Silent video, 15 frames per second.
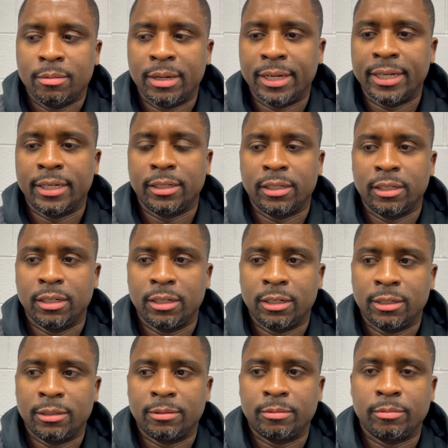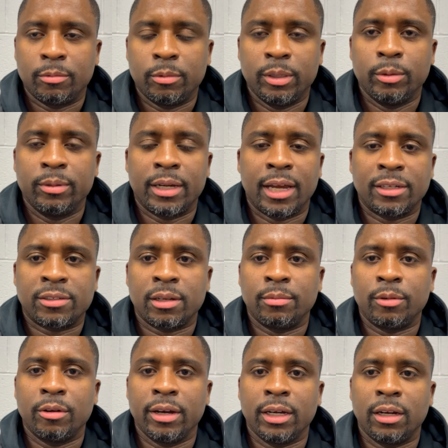And we got
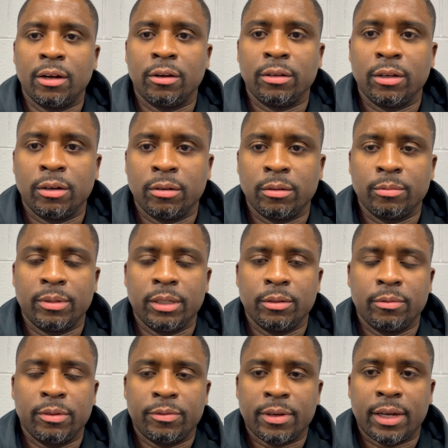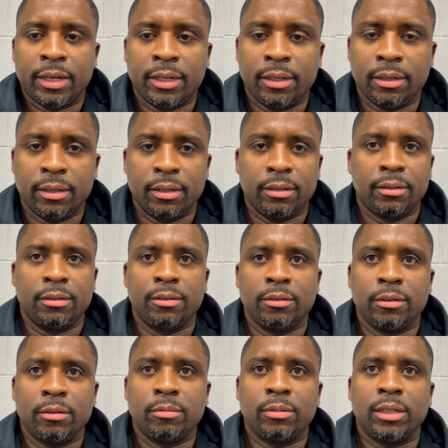something great going on. We've had, you
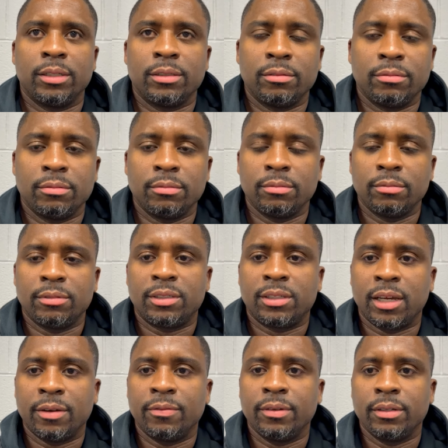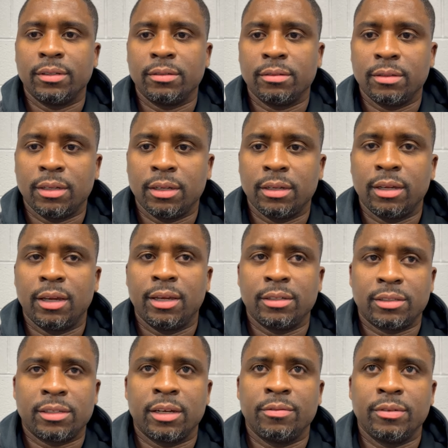know, what,
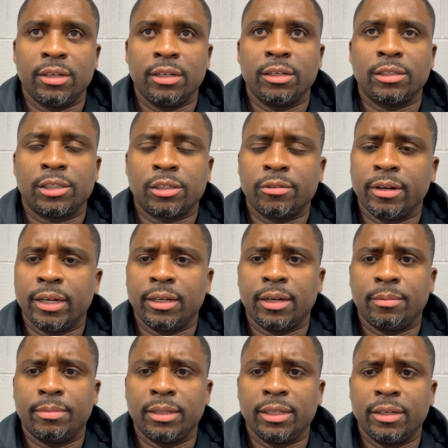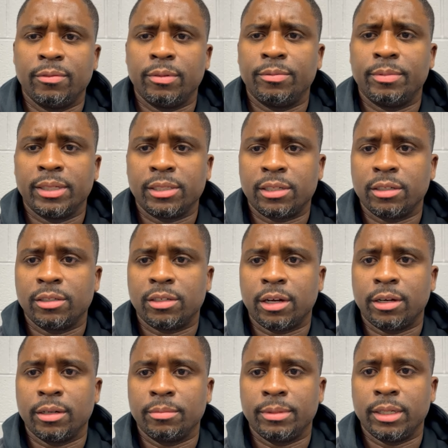seven years straight, I believe, we've been to the
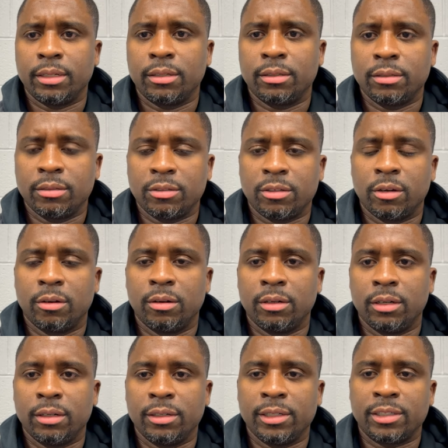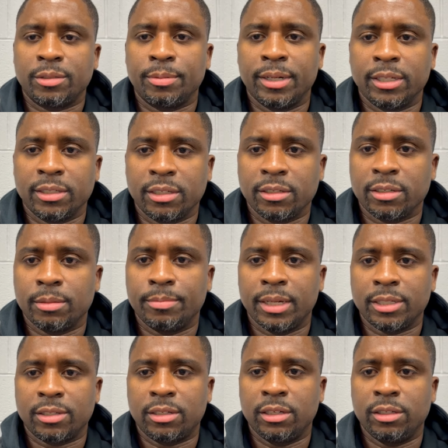tournament. So experience is the
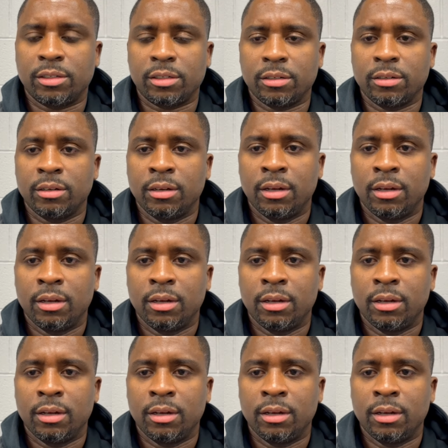best teacher.